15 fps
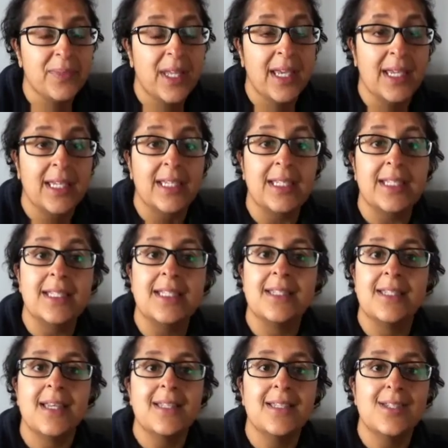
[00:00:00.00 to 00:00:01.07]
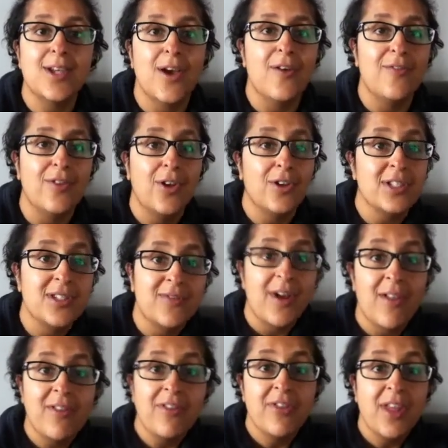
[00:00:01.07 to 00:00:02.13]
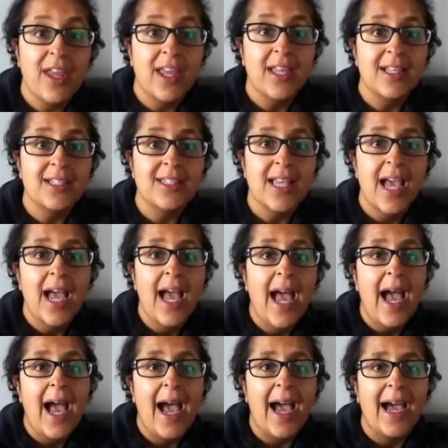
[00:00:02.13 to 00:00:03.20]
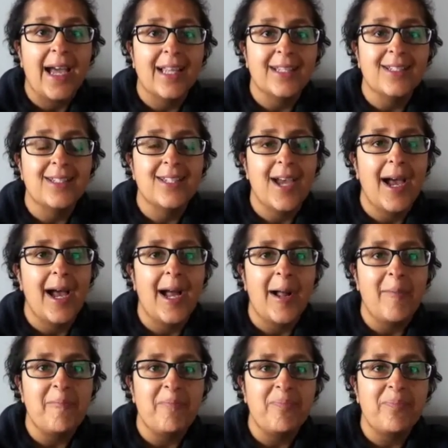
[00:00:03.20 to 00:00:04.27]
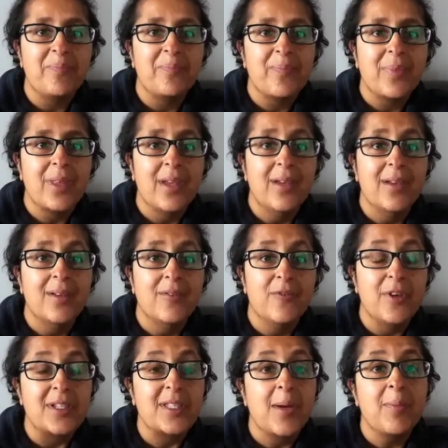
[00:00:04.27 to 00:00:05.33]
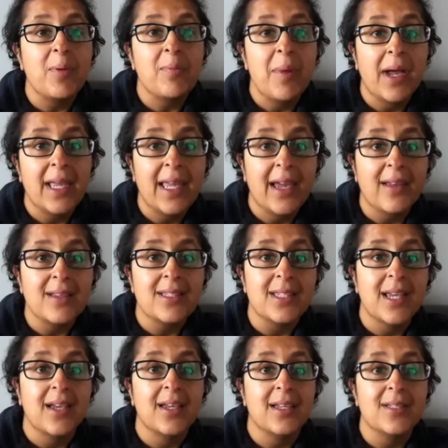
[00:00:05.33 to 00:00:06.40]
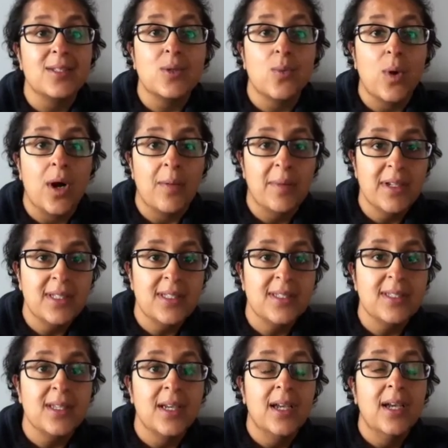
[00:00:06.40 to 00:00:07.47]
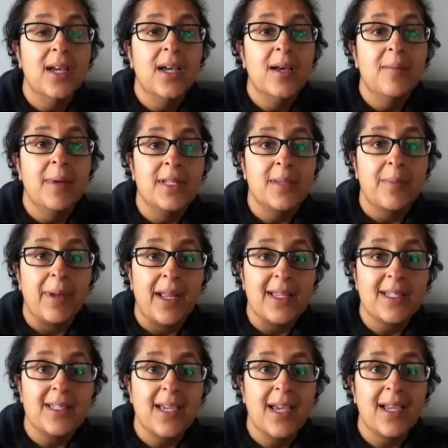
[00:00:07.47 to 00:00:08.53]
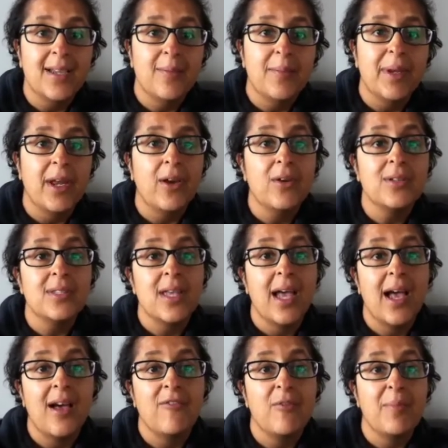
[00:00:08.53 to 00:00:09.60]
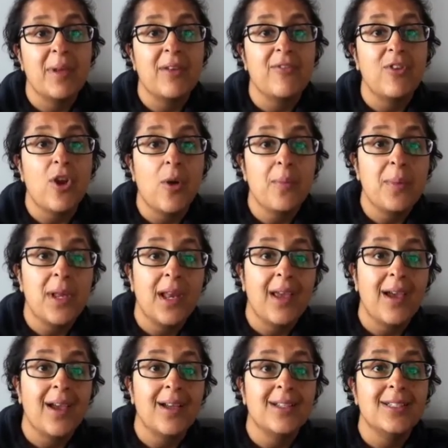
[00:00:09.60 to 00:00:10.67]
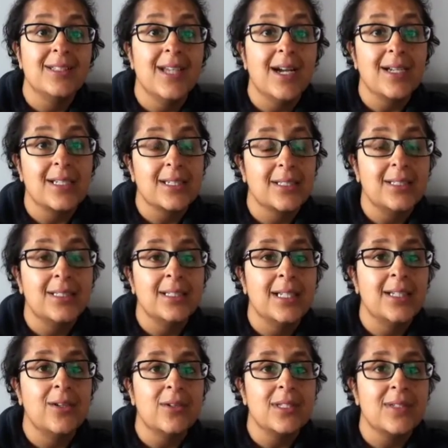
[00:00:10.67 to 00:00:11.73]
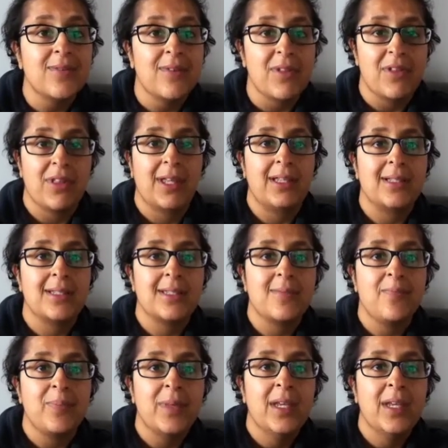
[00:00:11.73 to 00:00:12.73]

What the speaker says: It can consist of lots of other things, and for example, my cancer is squamous, metaplastic, but I also have a bit of lobular, ductal, and lots of other things.